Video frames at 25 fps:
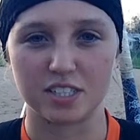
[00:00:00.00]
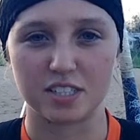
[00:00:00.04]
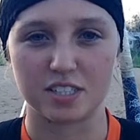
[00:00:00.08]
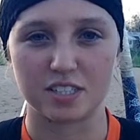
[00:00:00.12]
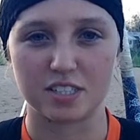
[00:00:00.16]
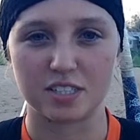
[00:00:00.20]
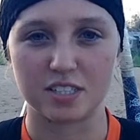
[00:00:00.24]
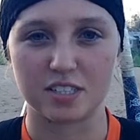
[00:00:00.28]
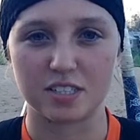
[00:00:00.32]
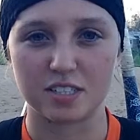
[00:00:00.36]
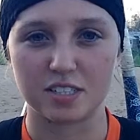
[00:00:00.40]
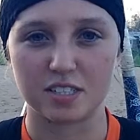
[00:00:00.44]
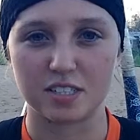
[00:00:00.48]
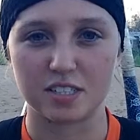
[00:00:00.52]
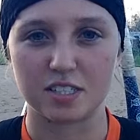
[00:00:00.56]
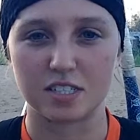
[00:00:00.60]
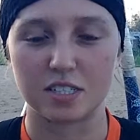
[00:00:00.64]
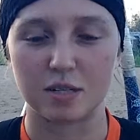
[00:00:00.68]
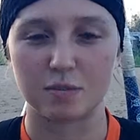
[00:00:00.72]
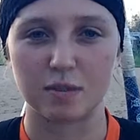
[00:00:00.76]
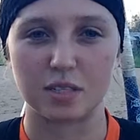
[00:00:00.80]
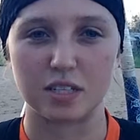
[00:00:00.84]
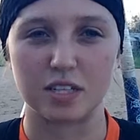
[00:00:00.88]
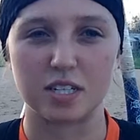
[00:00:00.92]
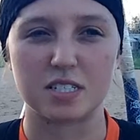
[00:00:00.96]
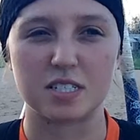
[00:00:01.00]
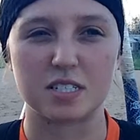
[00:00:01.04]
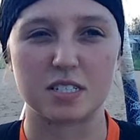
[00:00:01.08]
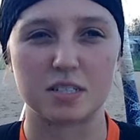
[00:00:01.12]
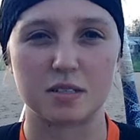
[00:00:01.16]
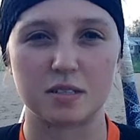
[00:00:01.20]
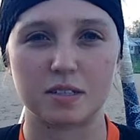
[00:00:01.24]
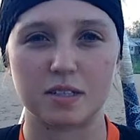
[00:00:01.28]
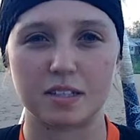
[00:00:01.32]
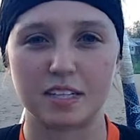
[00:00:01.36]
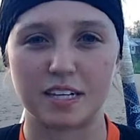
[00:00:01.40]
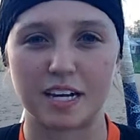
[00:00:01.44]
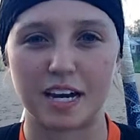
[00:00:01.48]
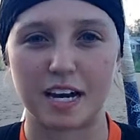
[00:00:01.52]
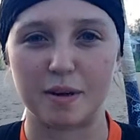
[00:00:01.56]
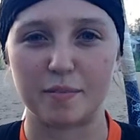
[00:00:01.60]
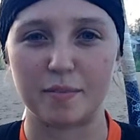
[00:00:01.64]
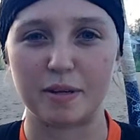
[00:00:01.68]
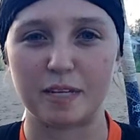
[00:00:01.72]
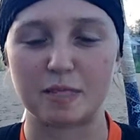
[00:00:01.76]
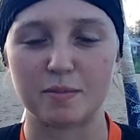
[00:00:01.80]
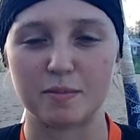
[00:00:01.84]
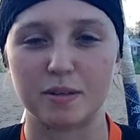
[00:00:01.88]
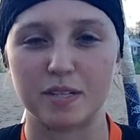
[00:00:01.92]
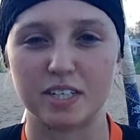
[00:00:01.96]
is just something that's kind of
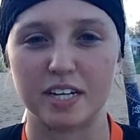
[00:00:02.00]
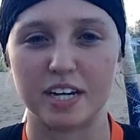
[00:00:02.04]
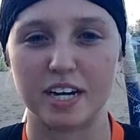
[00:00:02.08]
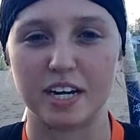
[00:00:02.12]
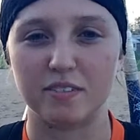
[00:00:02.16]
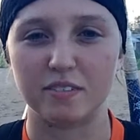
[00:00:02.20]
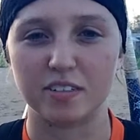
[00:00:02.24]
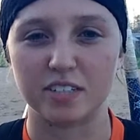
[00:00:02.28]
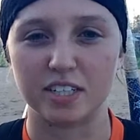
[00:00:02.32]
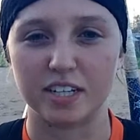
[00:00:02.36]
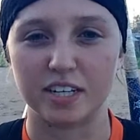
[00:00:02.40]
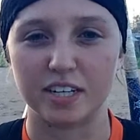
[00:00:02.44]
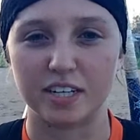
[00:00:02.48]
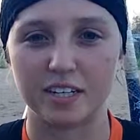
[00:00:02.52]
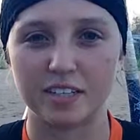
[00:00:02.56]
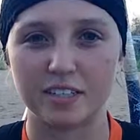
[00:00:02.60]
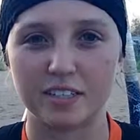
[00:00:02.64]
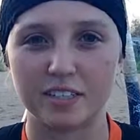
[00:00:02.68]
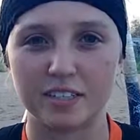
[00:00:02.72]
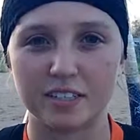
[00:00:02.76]
makes my day every day.